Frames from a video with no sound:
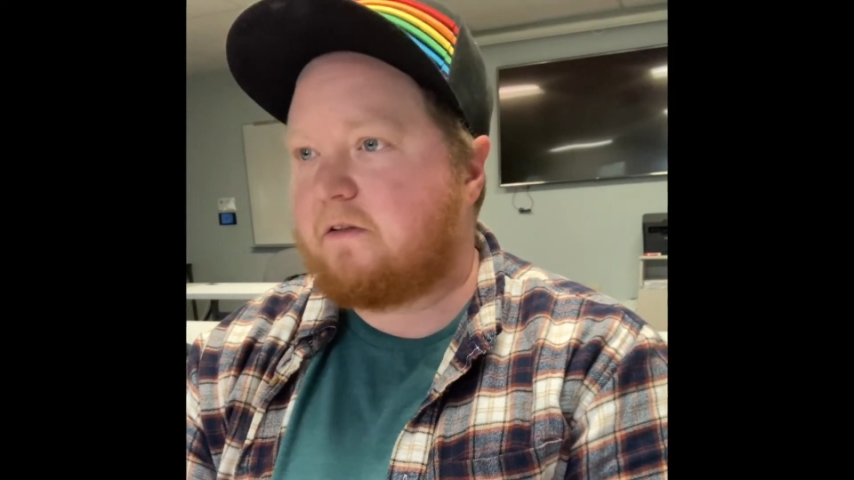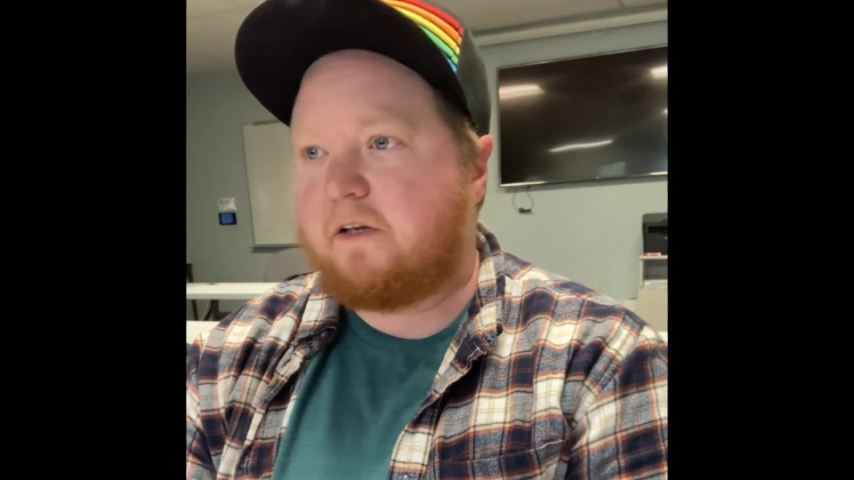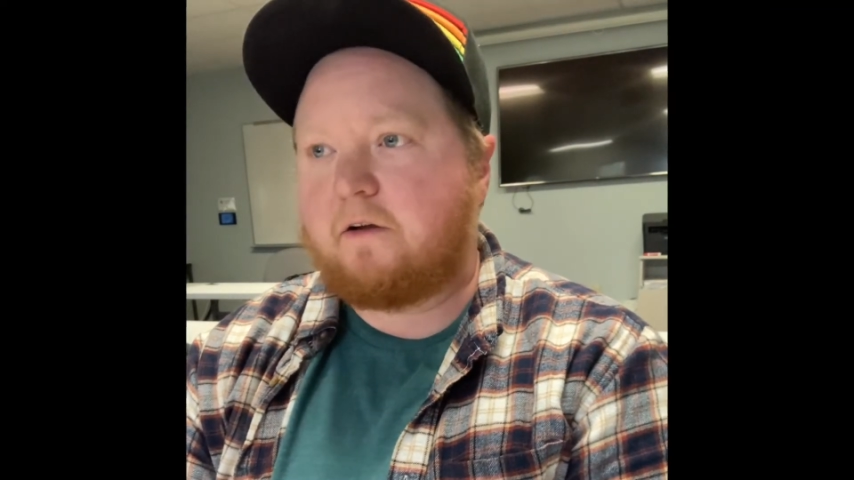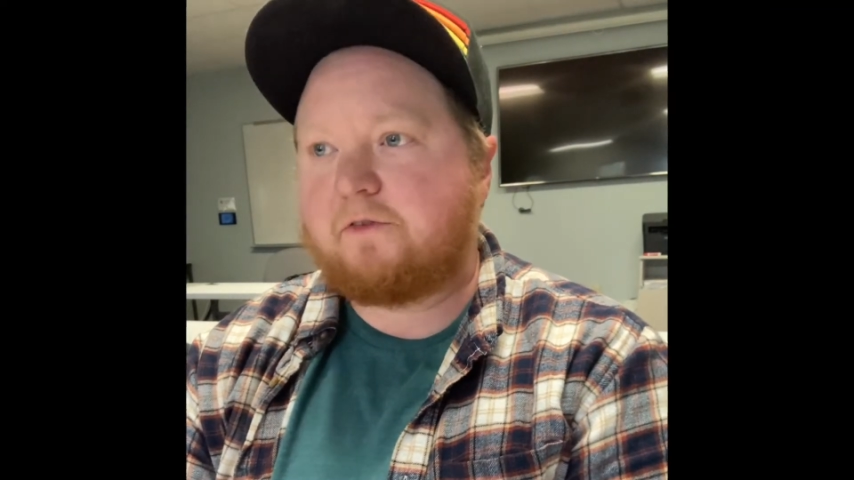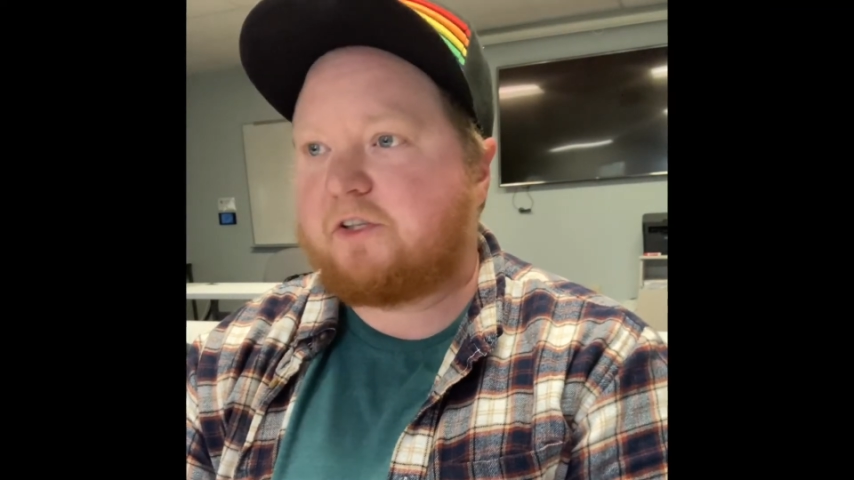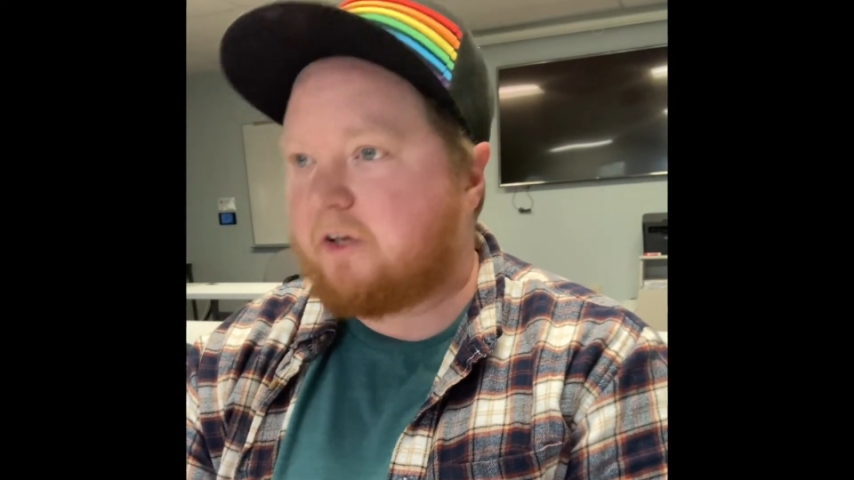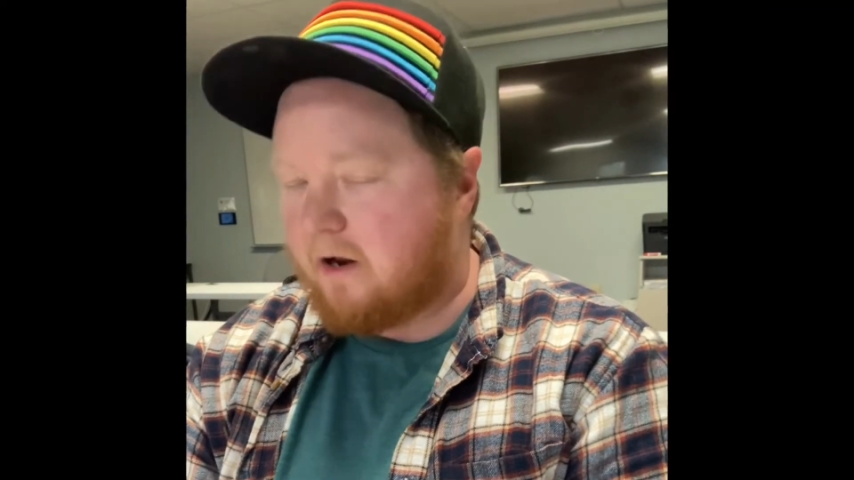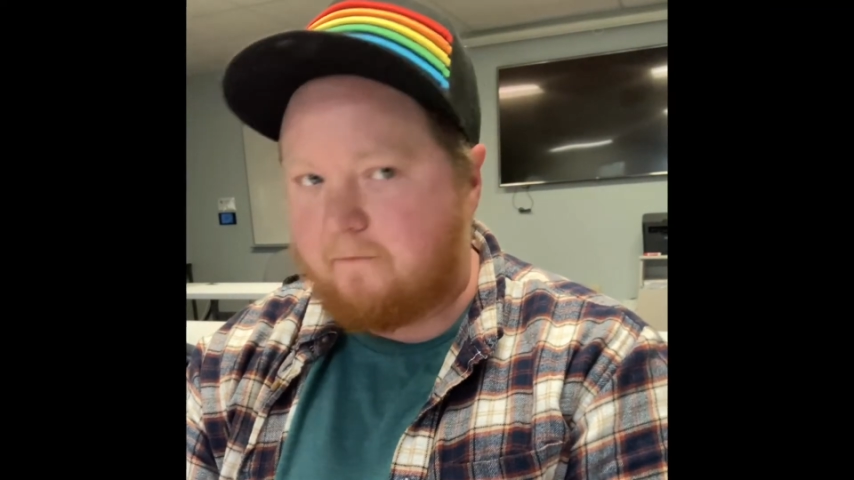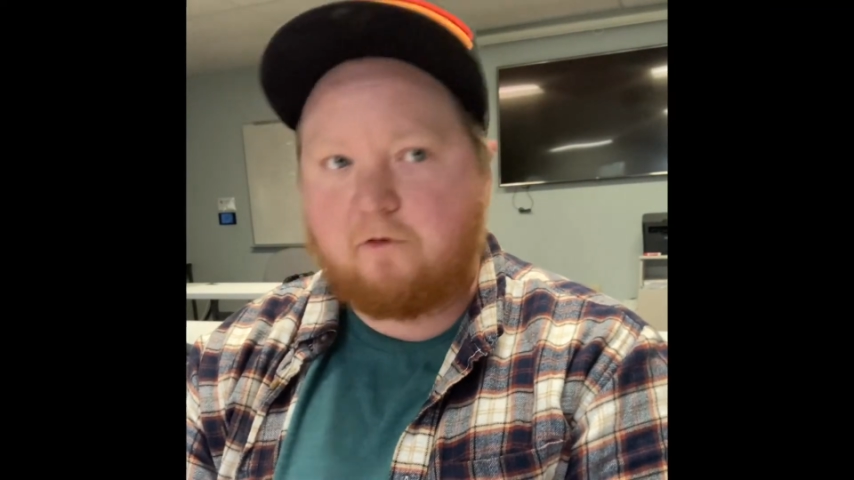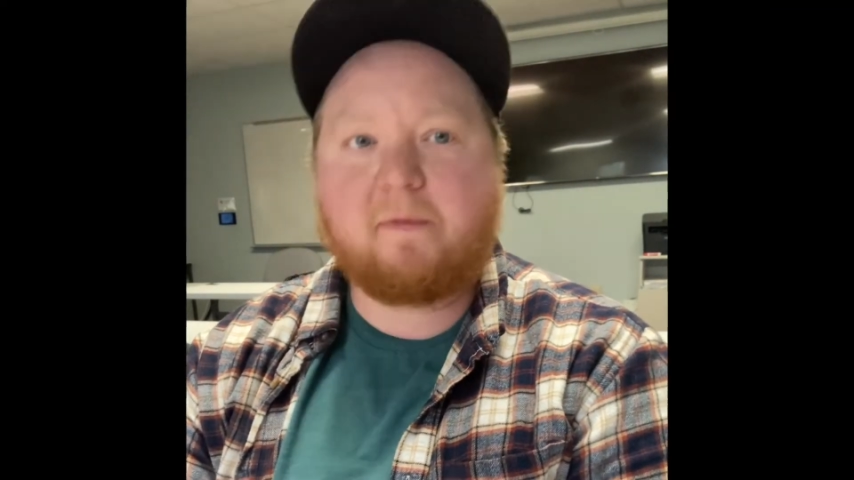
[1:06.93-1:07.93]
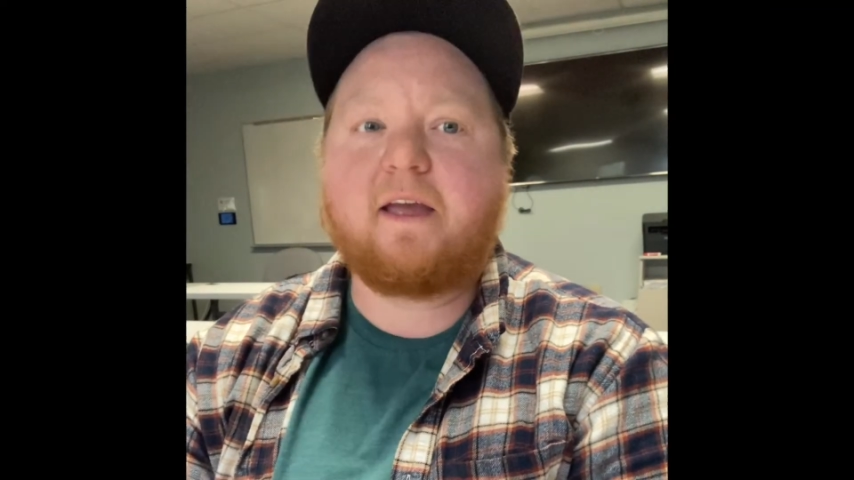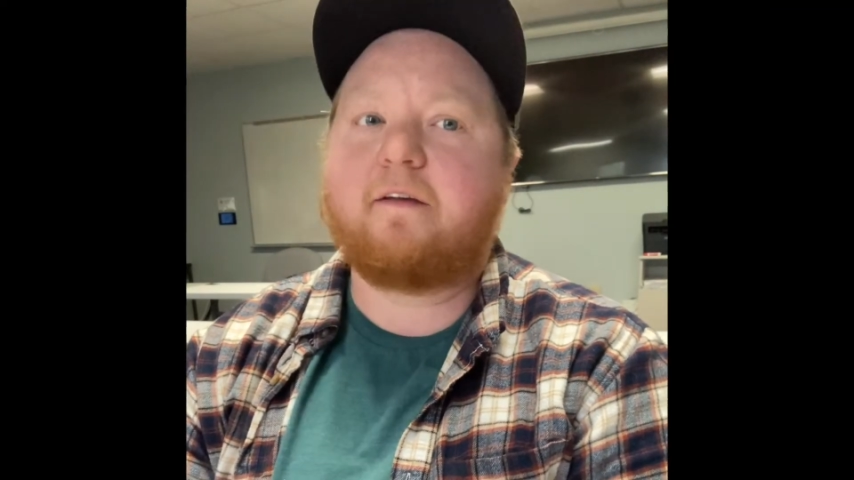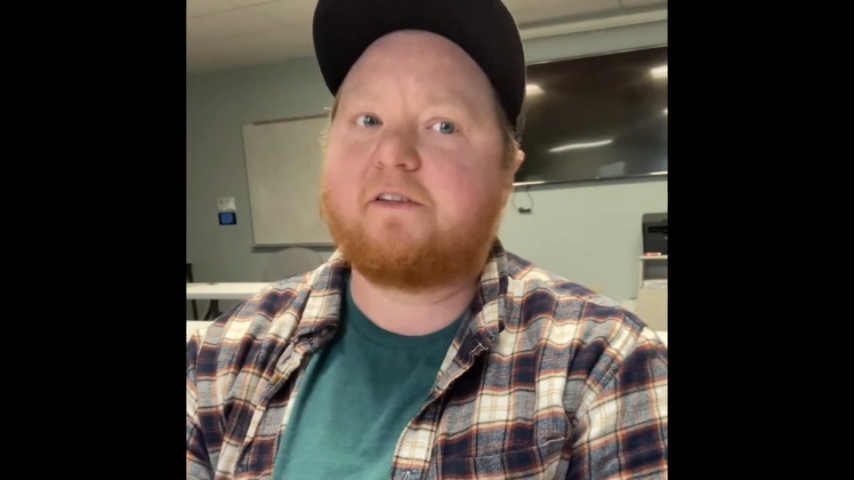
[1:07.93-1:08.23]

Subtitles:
you know, stood up for me if